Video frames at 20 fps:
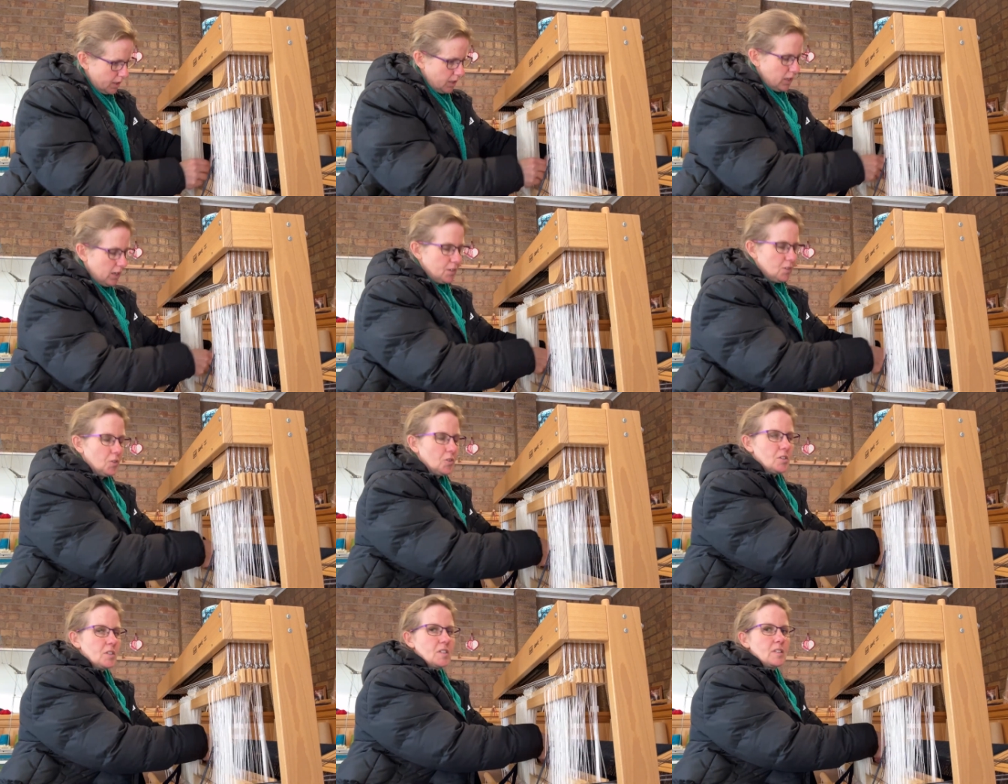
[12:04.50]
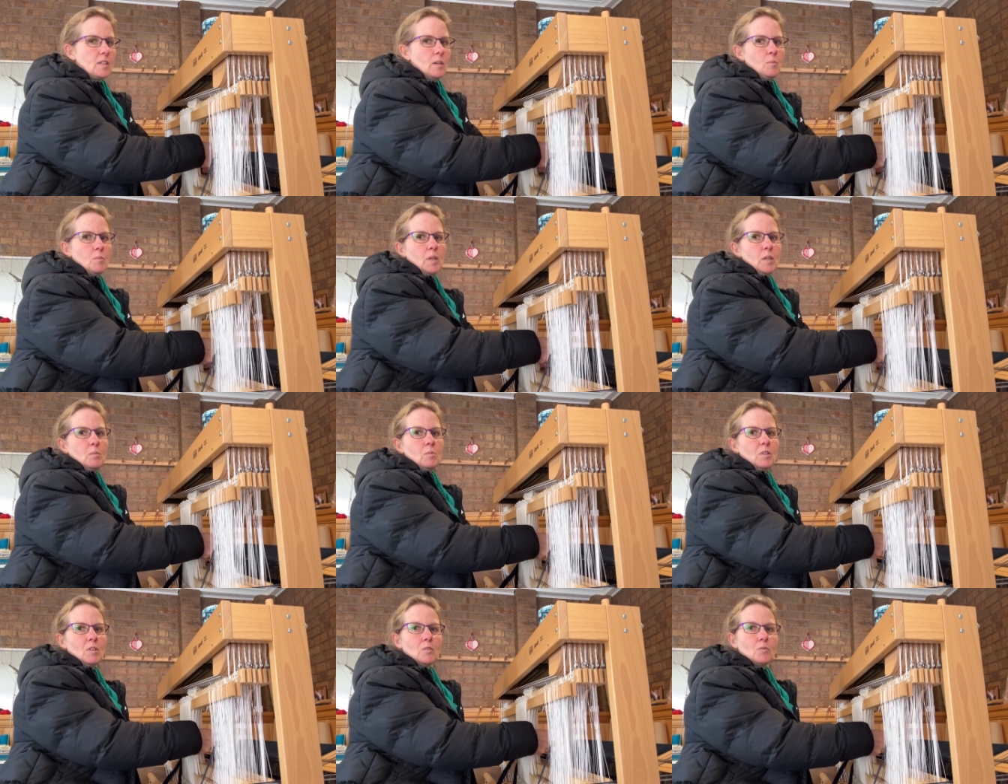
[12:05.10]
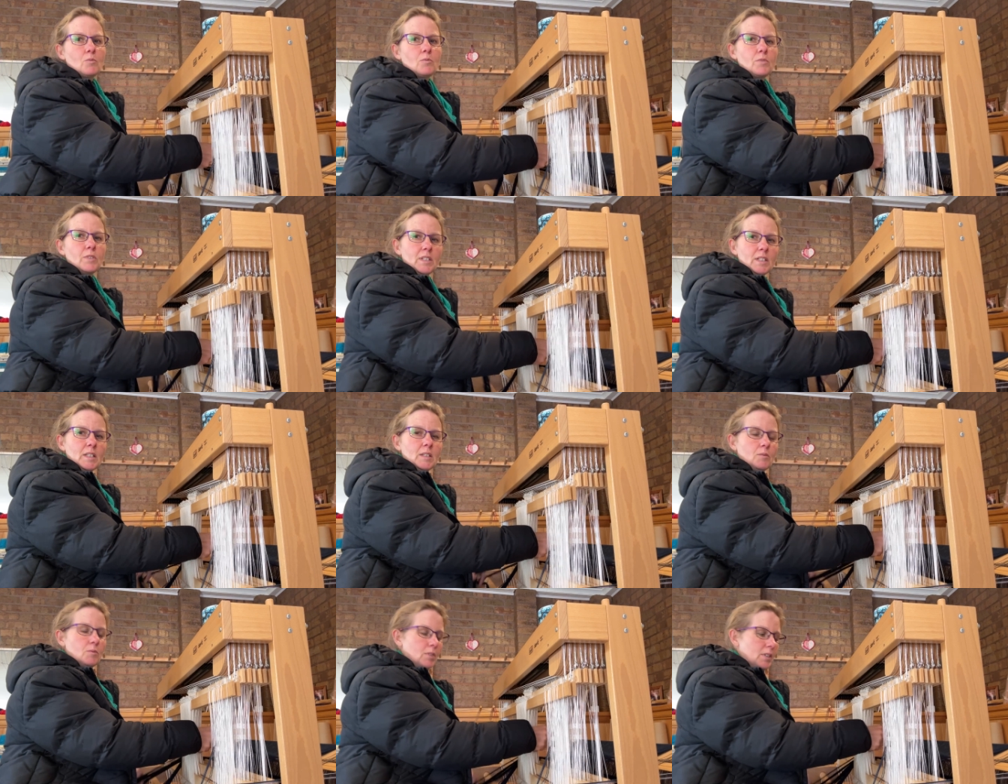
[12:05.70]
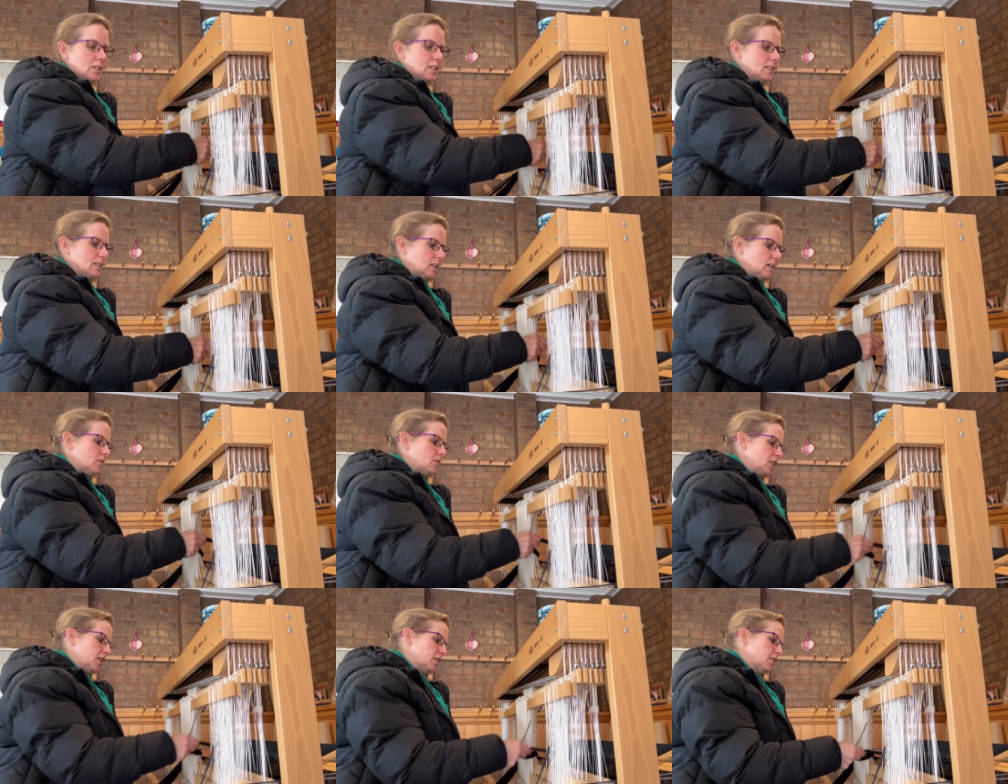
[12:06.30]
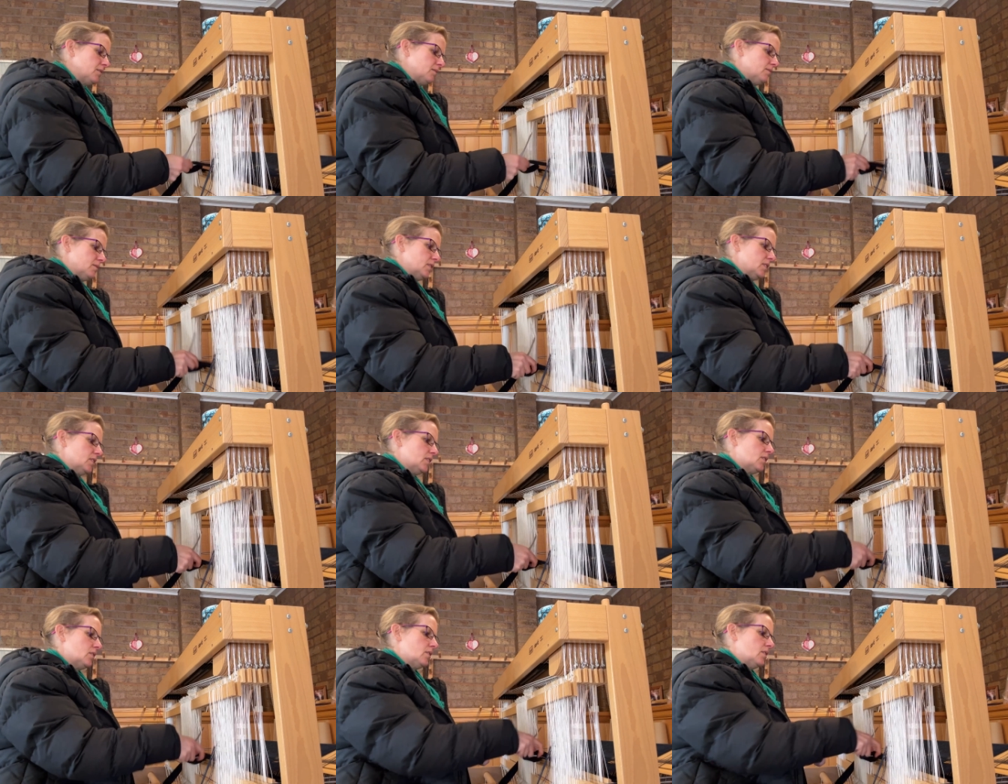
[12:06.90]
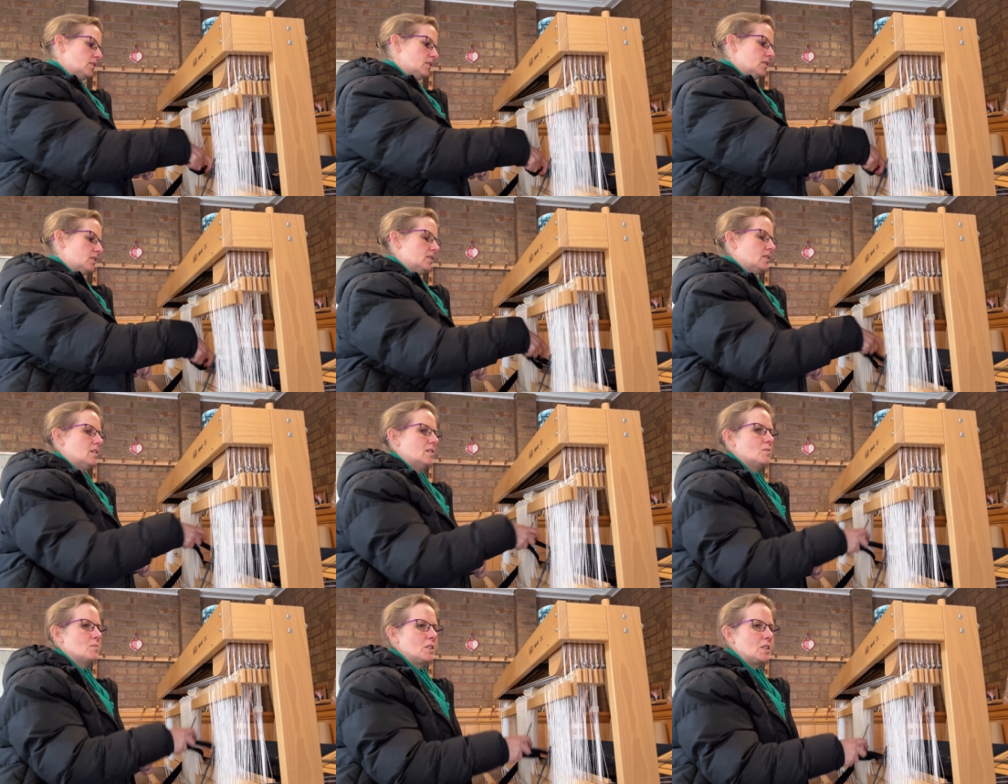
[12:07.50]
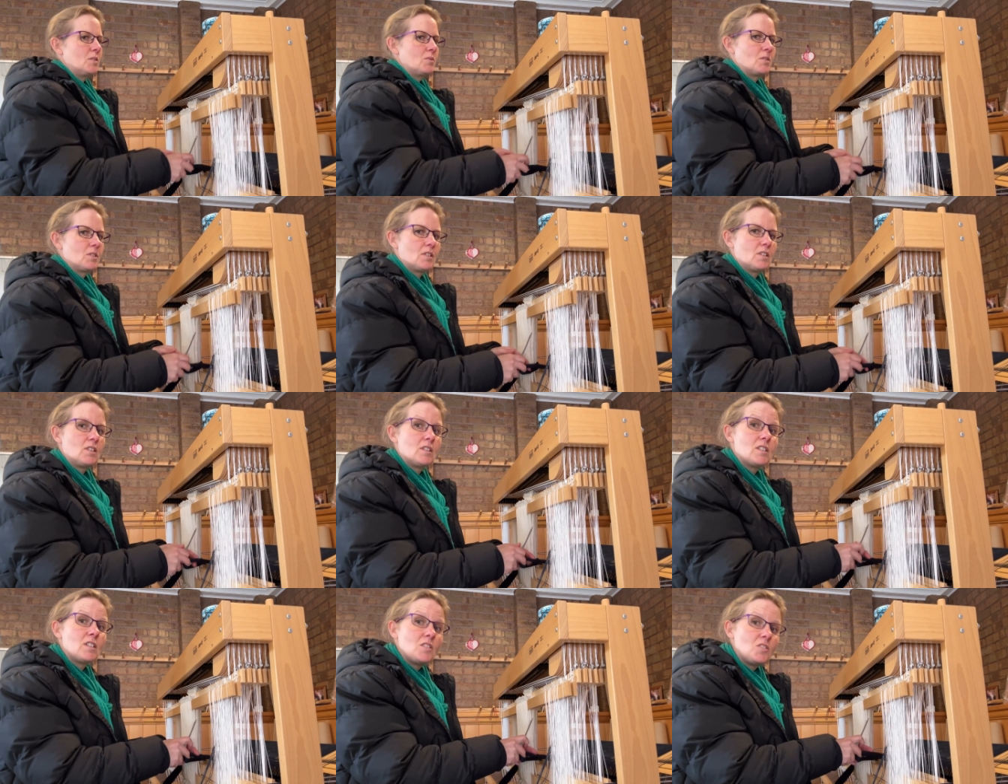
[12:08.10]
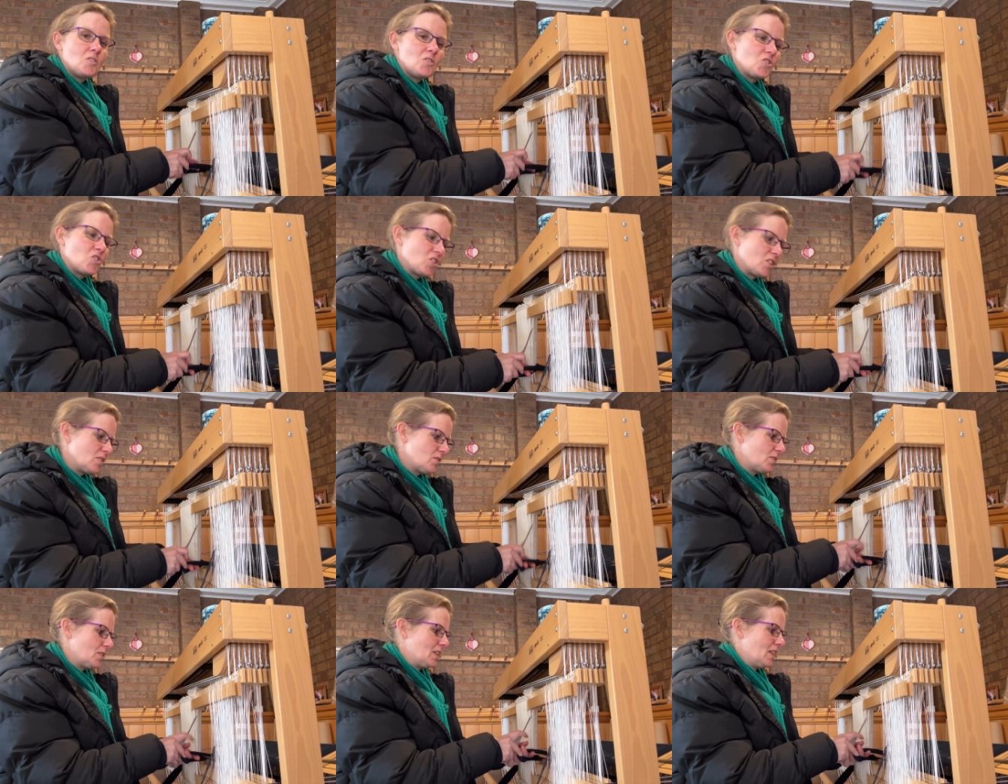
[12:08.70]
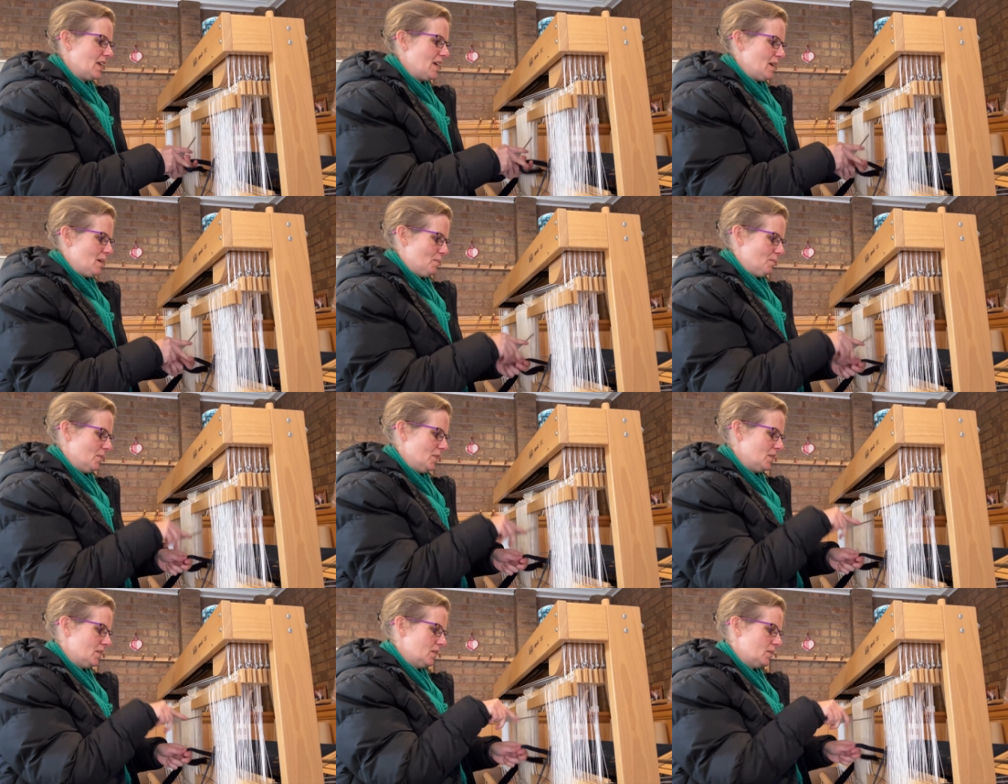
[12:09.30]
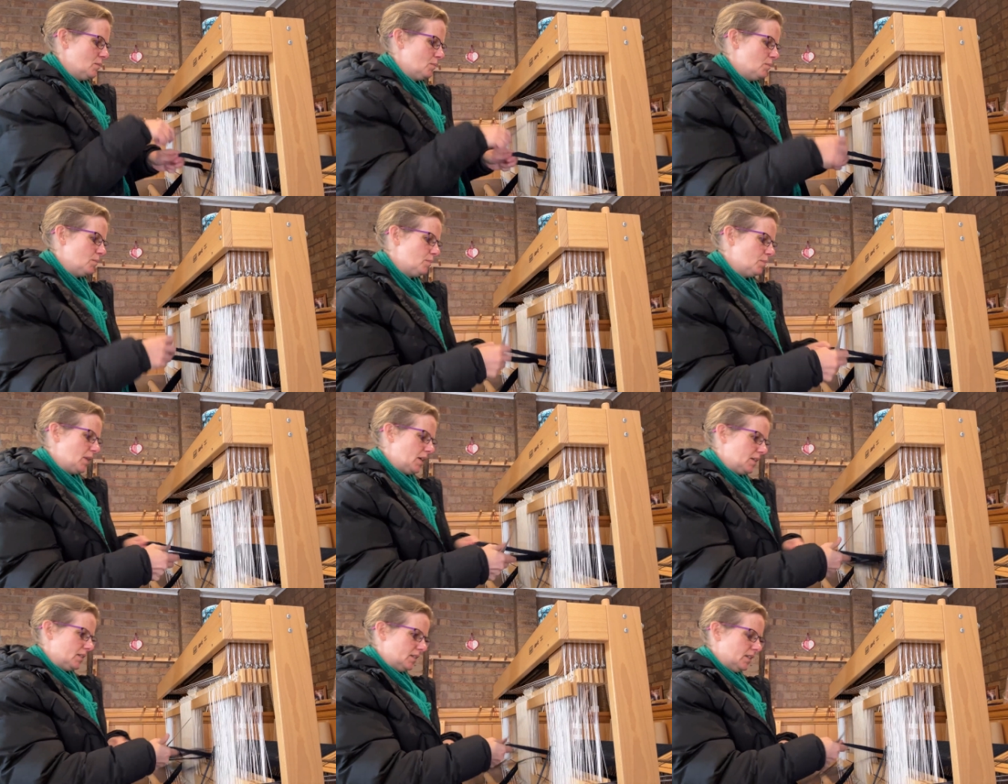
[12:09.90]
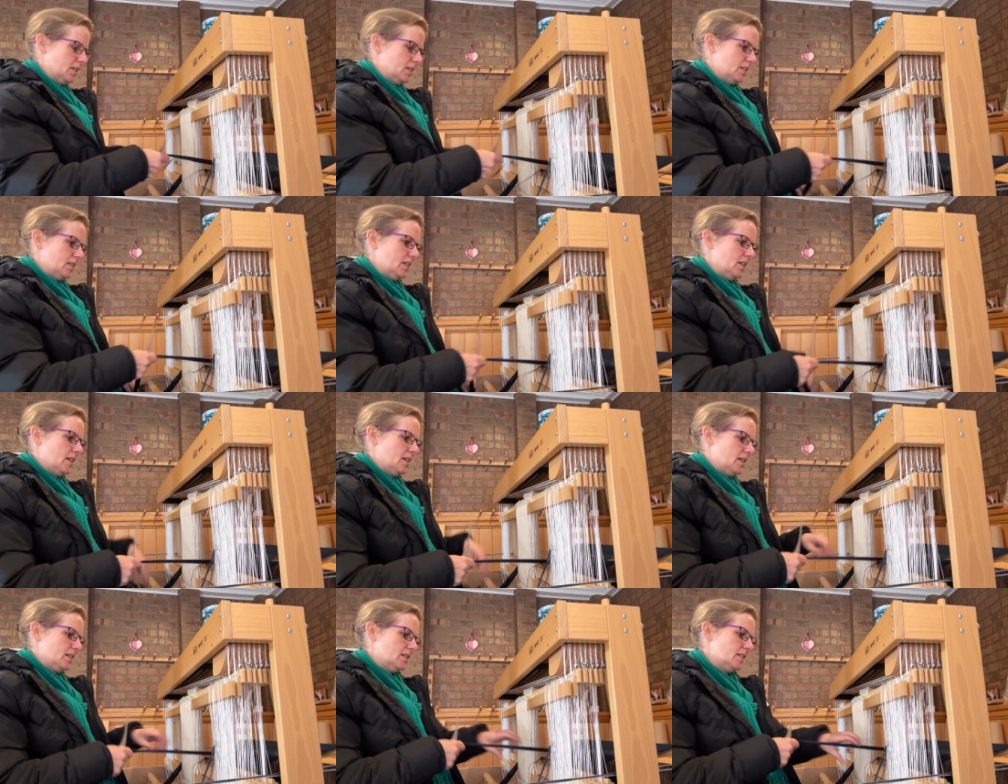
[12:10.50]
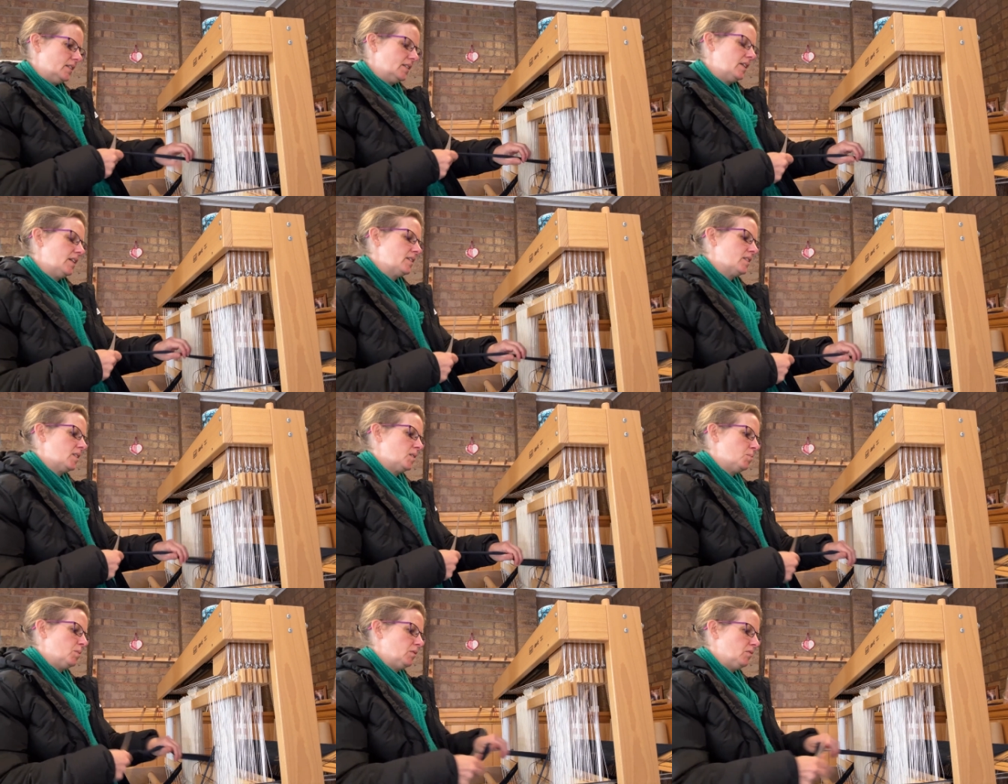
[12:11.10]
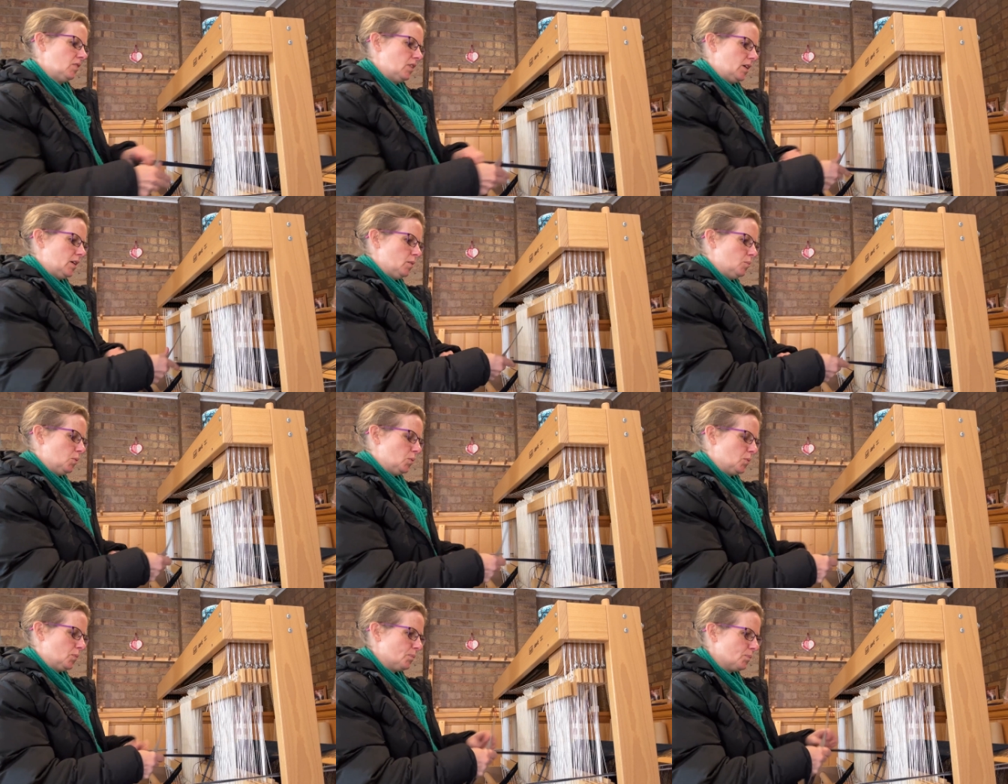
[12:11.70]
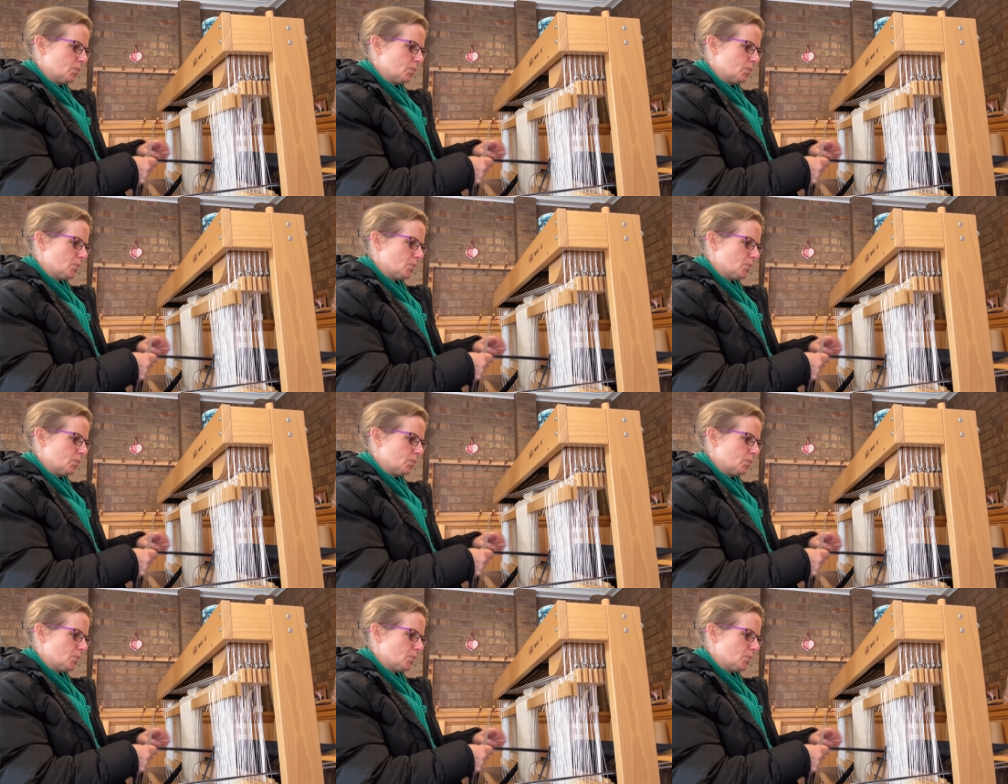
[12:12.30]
I know that some people are really, really loving it, so I almost want to continue just for them, but yeah, it has to be viable.